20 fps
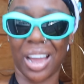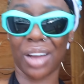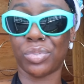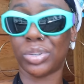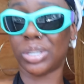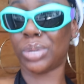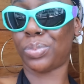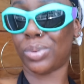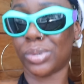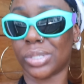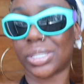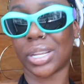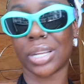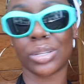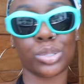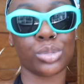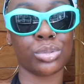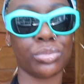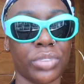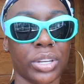I've only
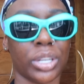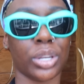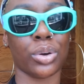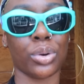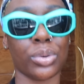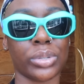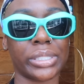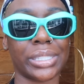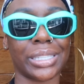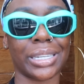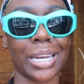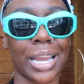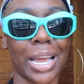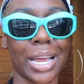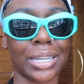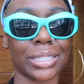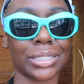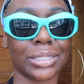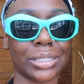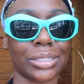posted 2 videos in the
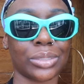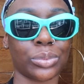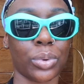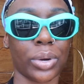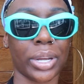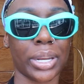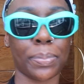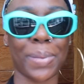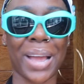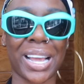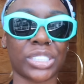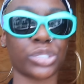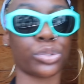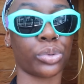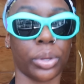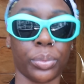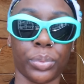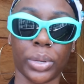last, well, in the past 3